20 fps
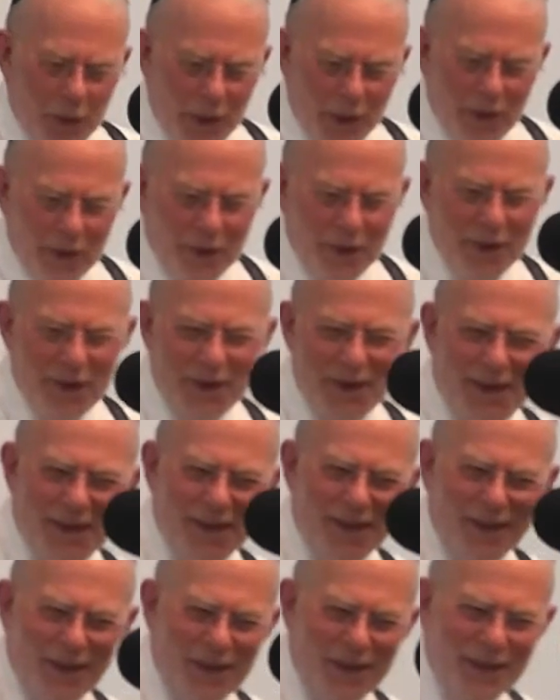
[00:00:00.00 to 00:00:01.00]
Been there?
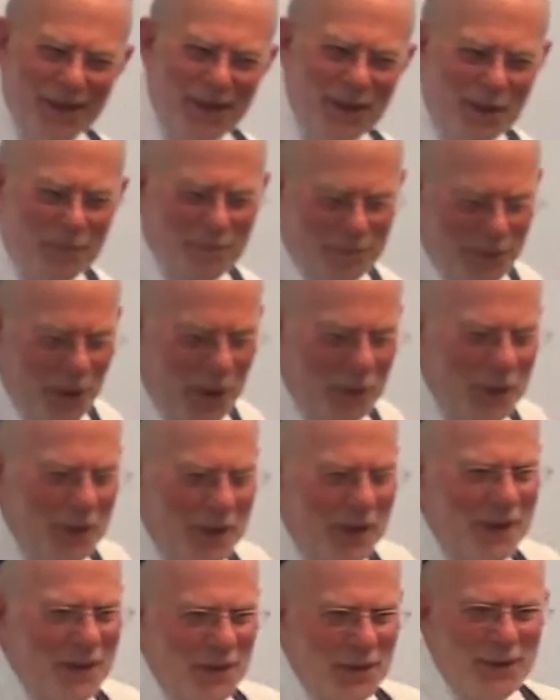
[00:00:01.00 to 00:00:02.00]

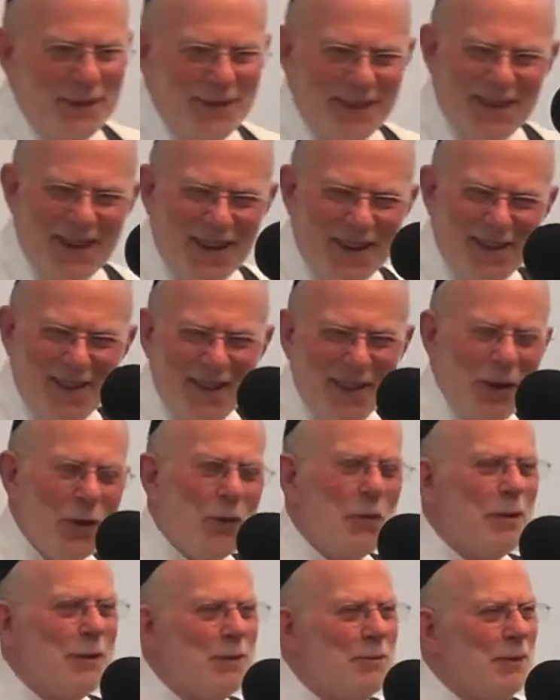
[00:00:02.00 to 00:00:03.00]
Uh, I think
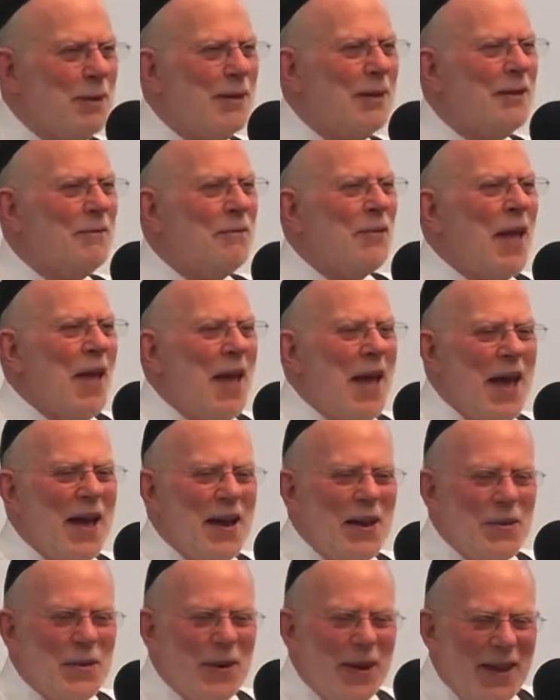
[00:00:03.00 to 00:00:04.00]
you all been there.
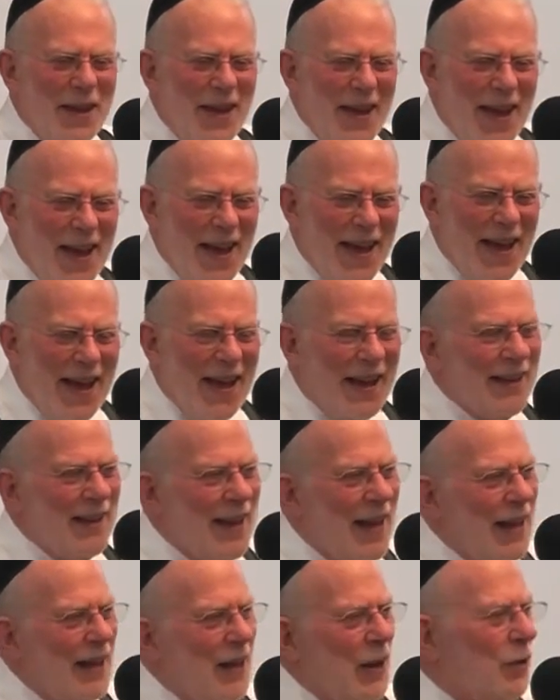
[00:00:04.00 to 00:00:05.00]
Anyway, and,
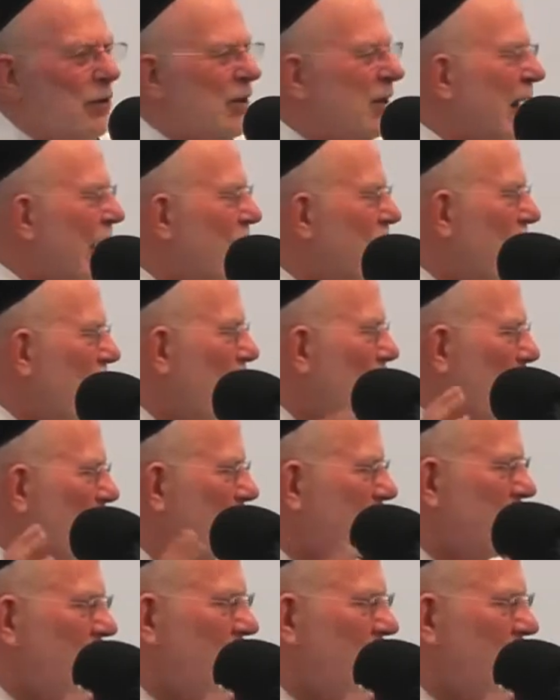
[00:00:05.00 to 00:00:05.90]
and seven, I want to